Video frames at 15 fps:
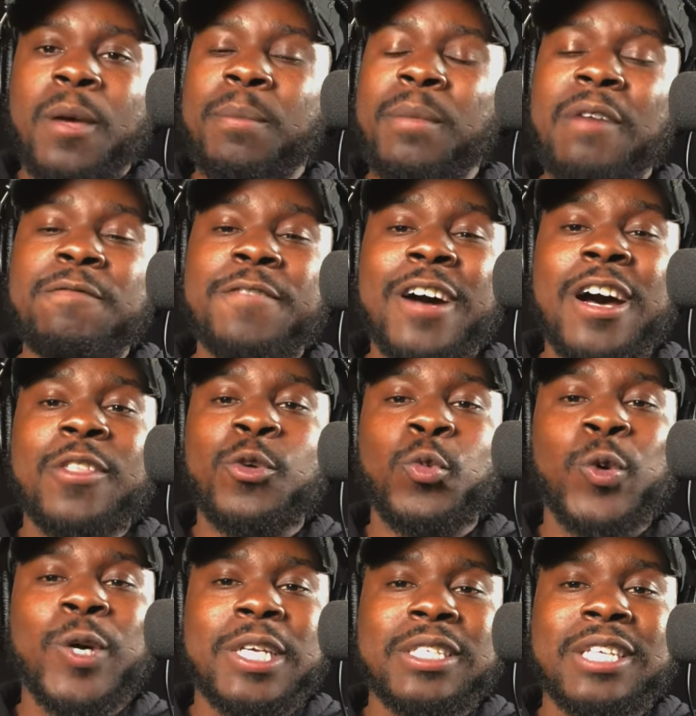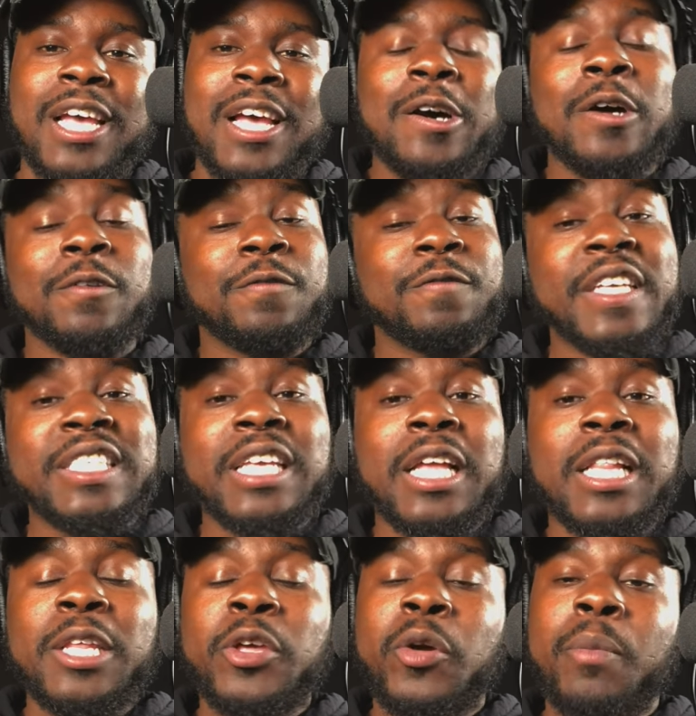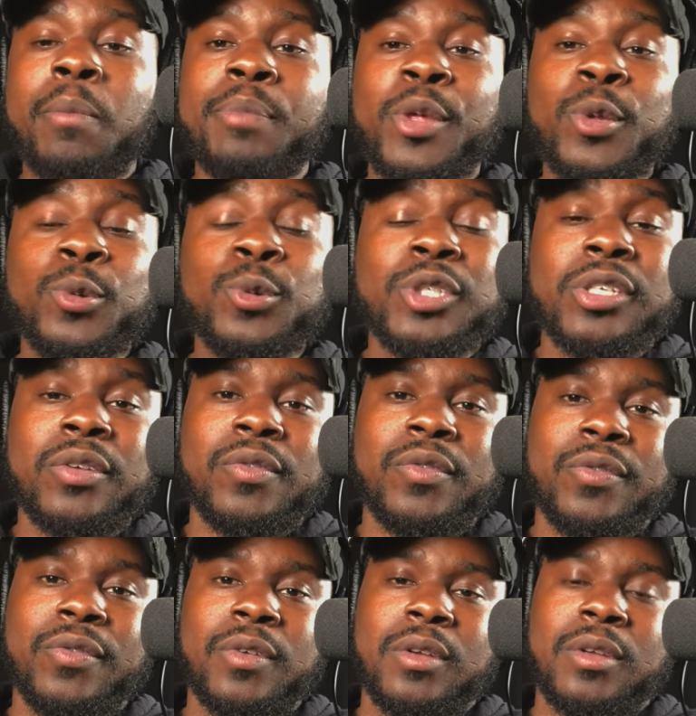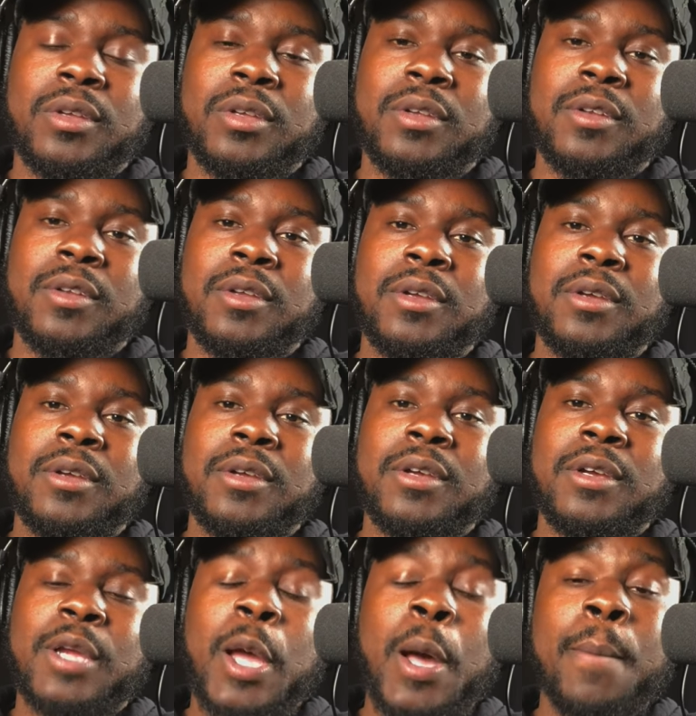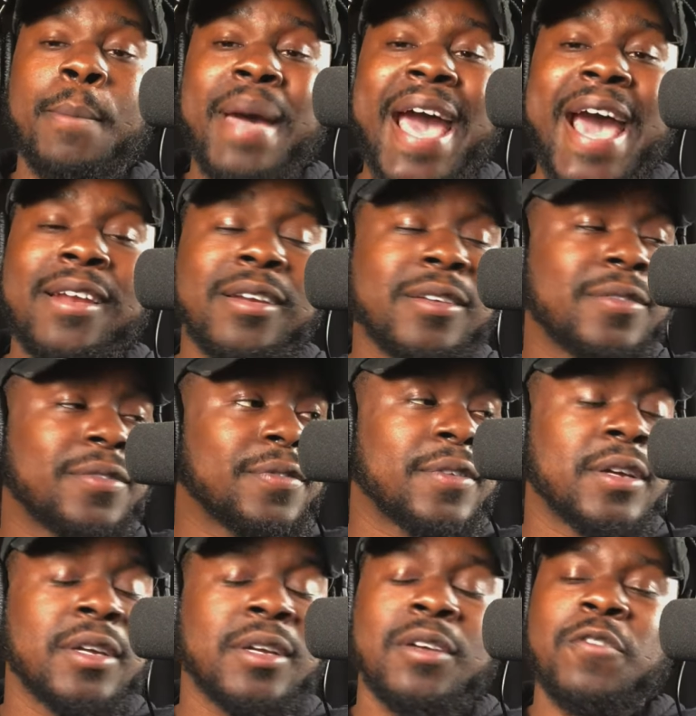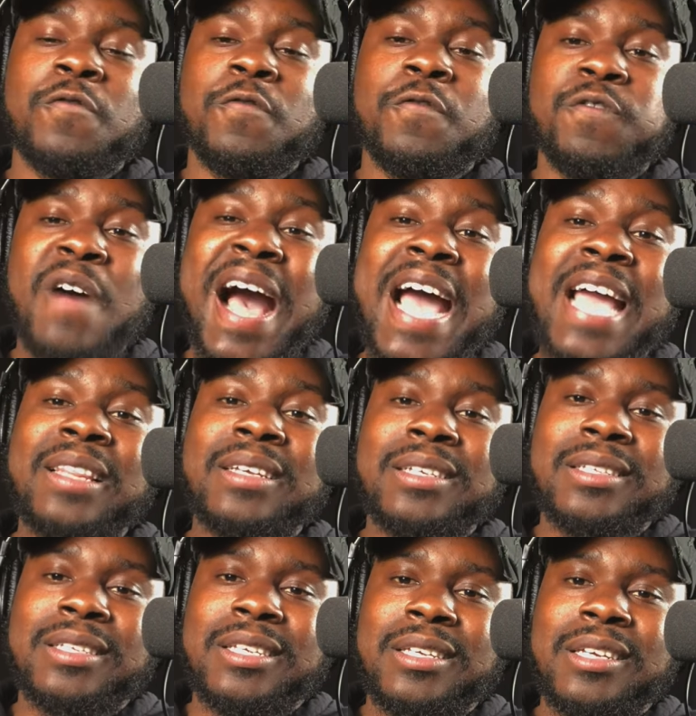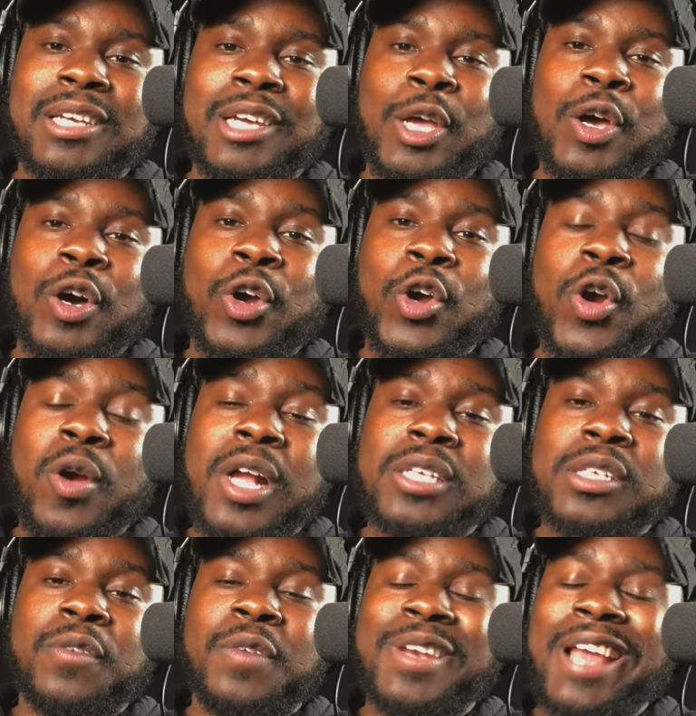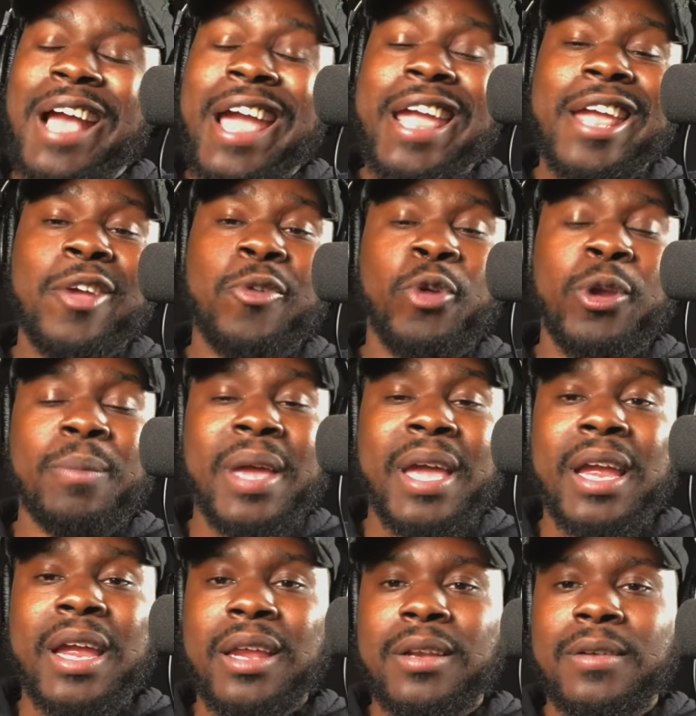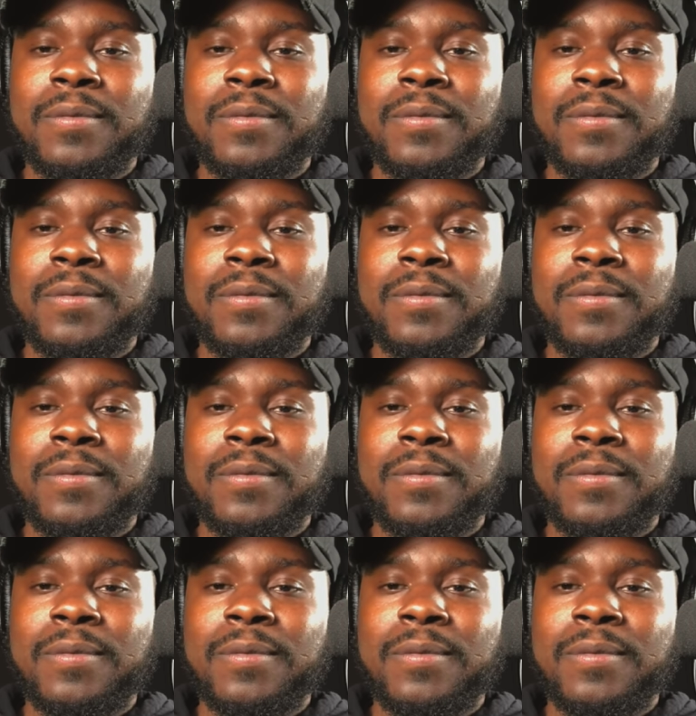My father was a physically abusive, combative, violent, aggressive, and angry man.